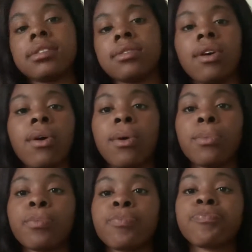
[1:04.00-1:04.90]
So
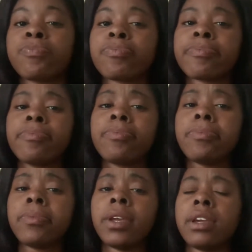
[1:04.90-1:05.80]

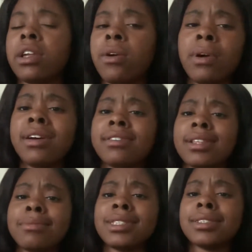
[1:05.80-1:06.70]
you know what?
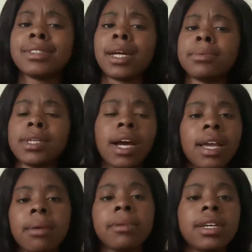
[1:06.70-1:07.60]
Let me just stop
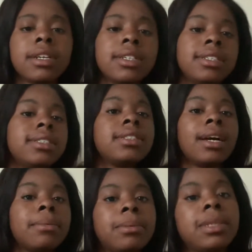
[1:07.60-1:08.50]
talking because
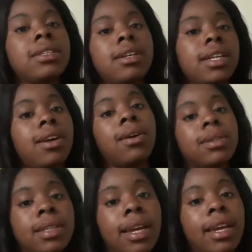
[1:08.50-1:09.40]
I'm gonna be talking all
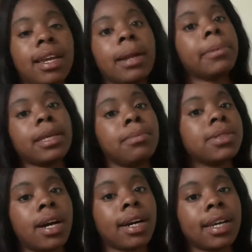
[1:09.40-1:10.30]
day and I'm gonna keep
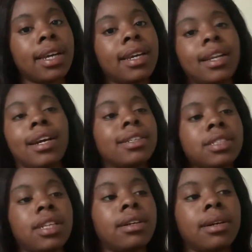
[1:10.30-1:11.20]
talking and I'll go
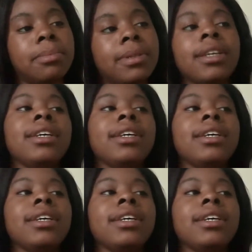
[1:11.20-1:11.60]
shut up.